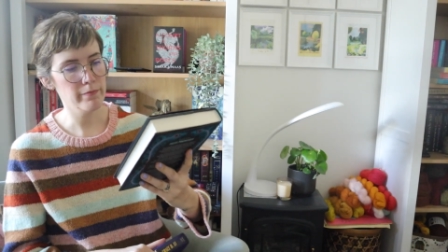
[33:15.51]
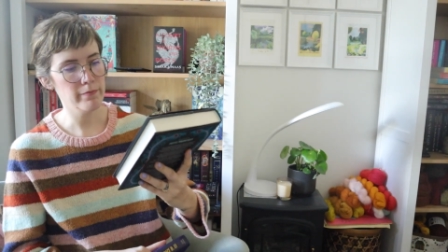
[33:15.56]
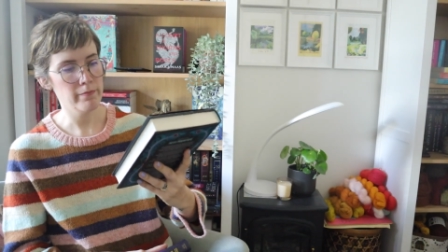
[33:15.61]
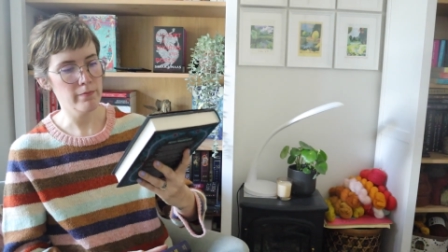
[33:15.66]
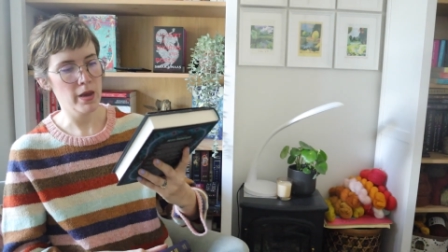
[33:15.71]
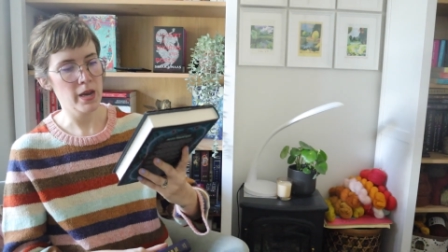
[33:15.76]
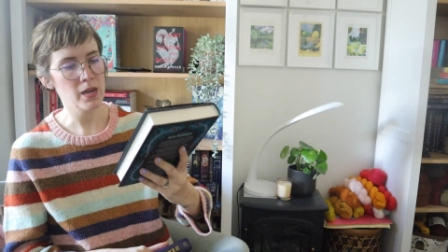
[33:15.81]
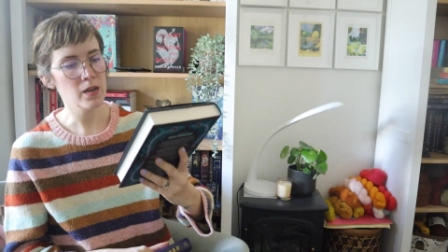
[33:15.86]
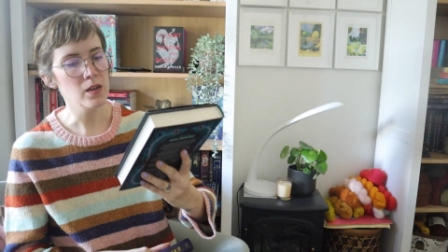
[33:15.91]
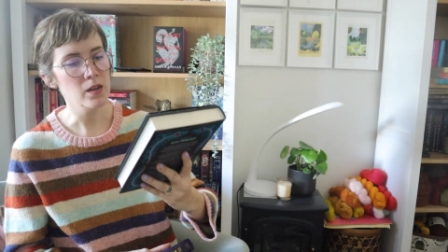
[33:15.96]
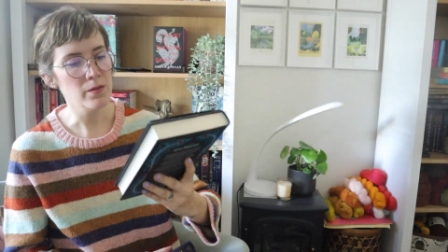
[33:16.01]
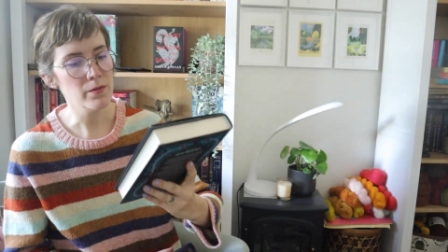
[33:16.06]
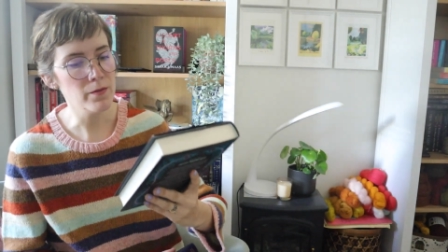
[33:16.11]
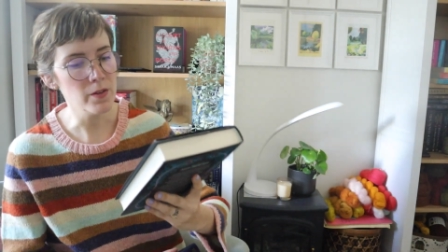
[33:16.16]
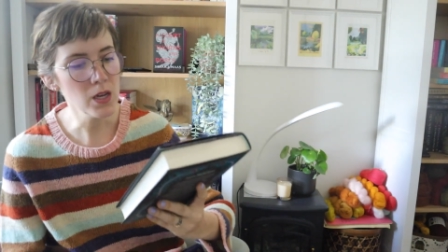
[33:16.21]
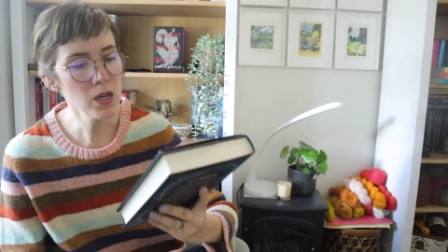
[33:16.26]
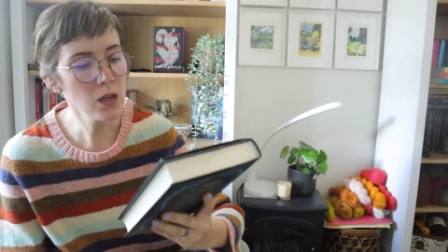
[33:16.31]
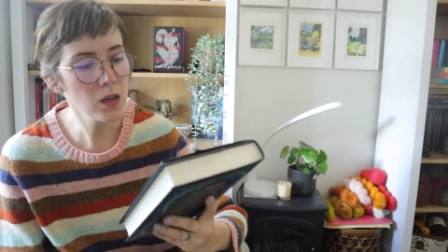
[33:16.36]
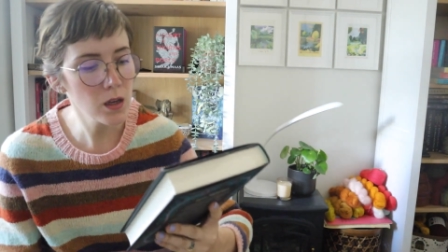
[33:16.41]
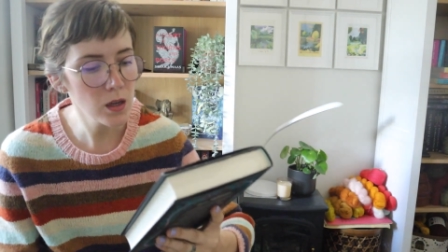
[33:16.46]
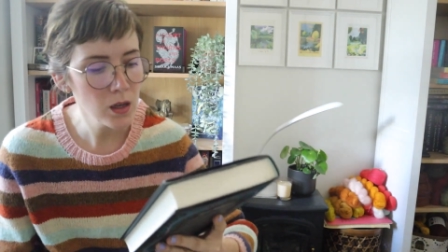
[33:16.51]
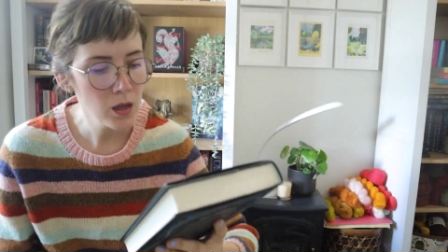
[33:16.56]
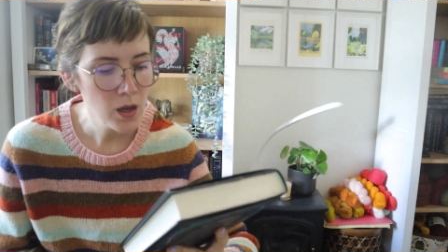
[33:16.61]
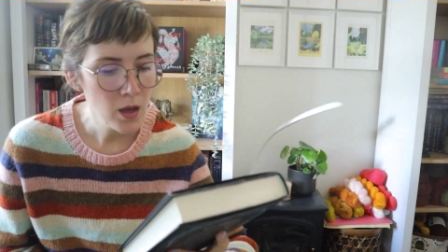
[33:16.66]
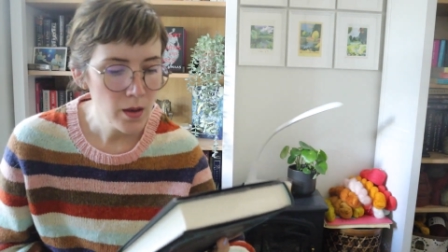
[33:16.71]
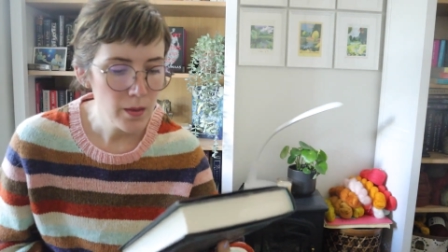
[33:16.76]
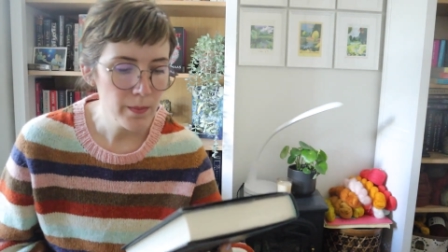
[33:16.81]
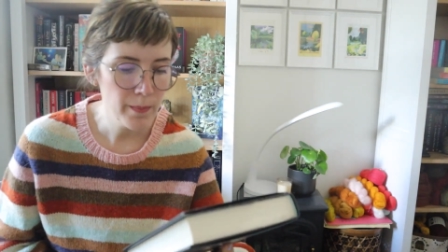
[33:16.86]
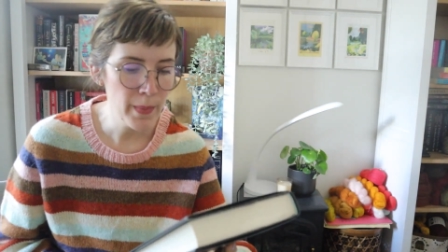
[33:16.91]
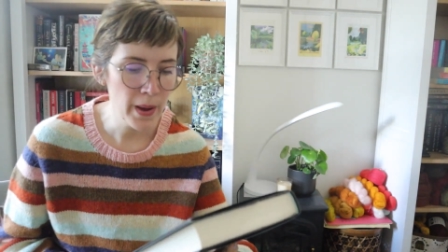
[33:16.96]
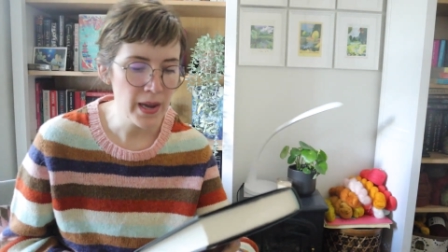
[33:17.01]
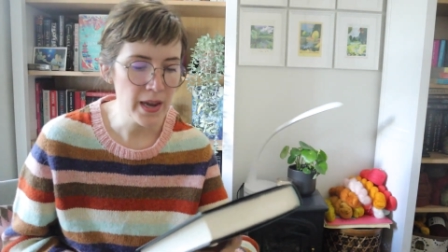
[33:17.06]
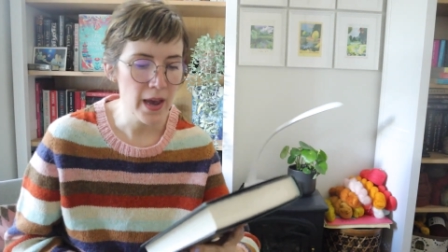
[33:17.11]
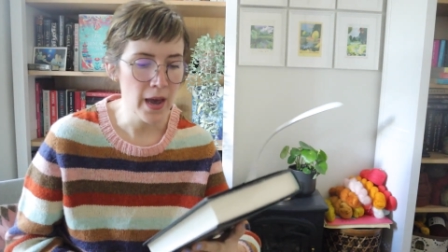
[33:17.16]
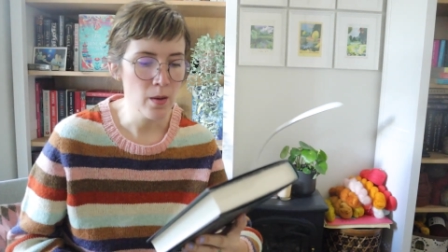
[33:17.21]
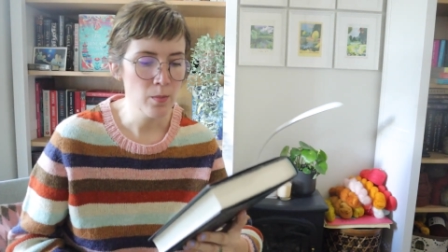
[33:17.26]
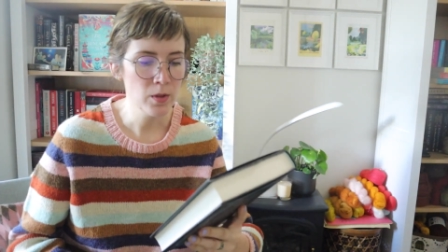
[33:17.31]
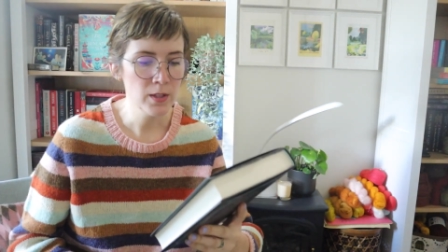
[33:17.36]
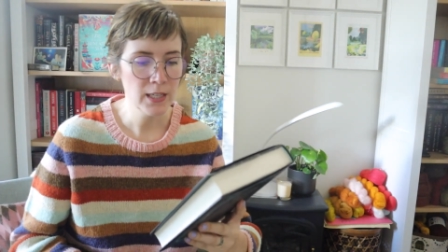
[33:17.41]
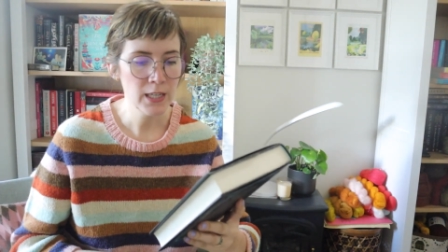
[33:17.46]
Magnifique by
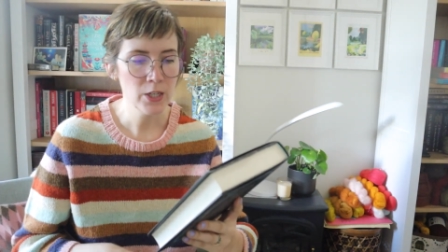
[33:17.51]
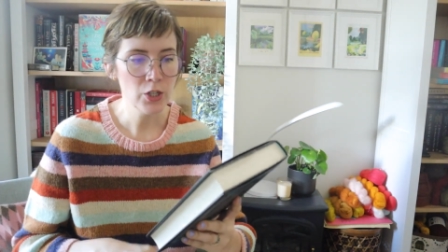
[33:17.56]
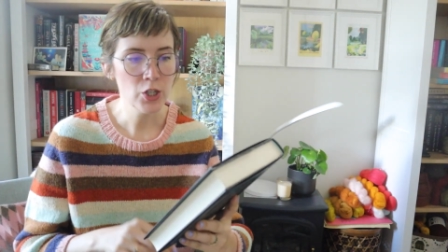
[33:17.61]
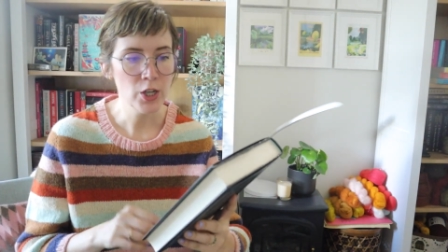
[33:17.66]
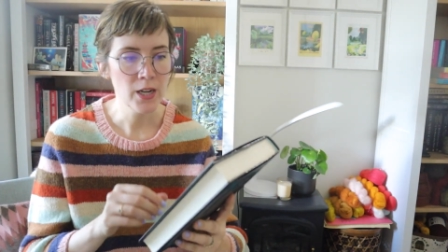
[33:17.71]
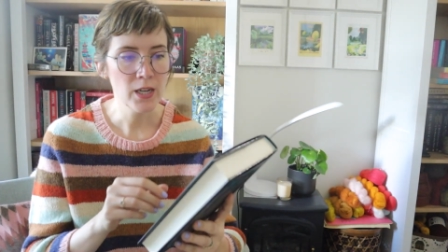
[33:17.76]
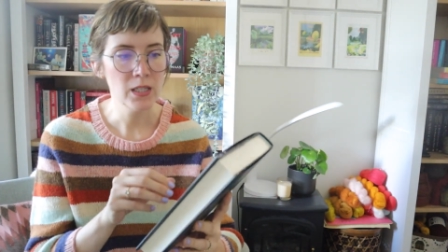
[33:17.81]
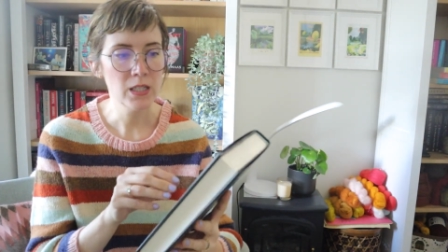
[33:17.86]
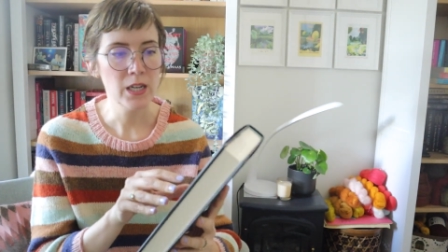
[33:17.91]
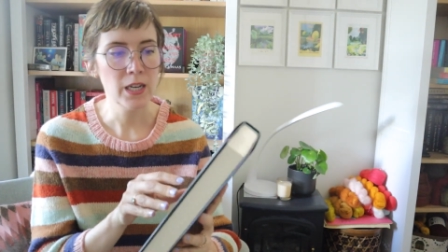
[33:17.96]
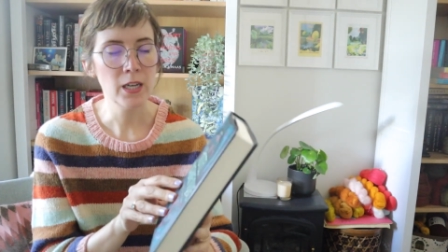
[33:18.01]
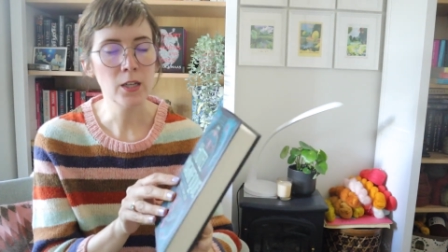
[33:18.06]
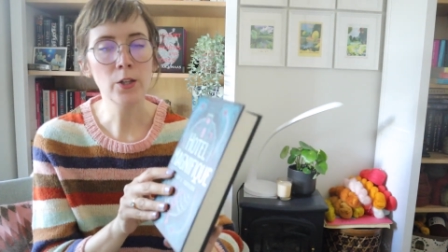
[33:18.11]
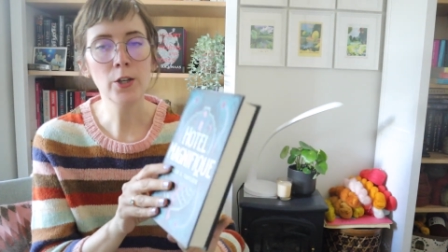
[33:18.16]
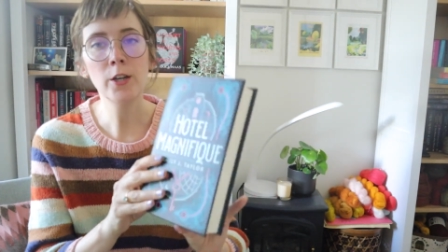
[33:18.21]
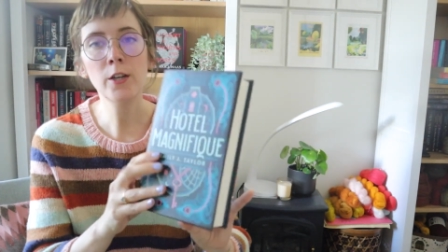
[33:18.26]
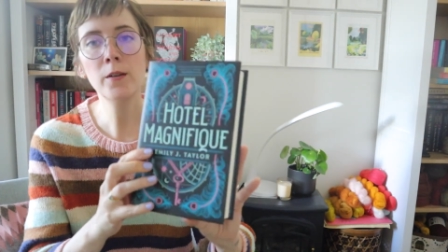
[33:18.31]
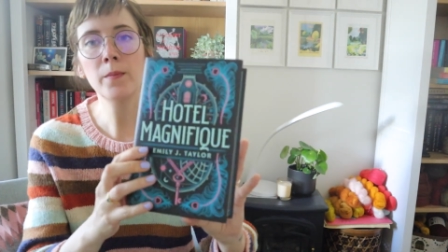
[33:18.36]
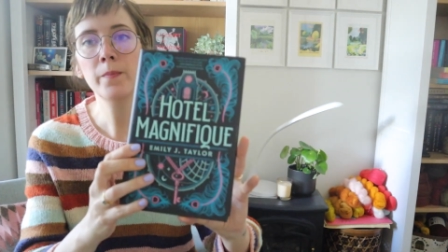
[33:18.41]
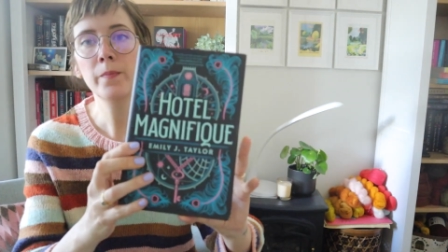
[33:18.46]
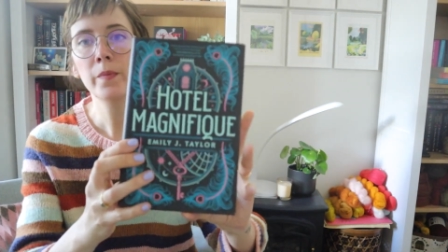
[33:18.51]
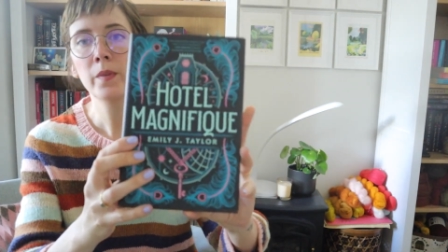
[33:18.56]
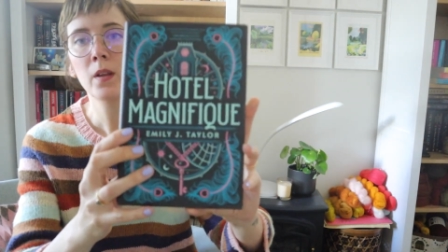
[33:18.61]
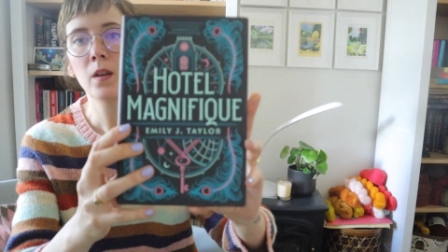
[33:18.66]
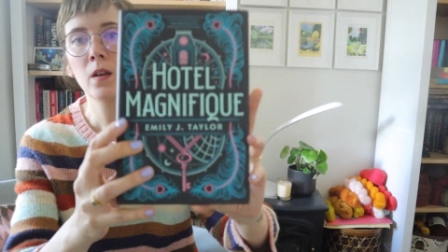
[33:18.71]
Emily J. Taylor.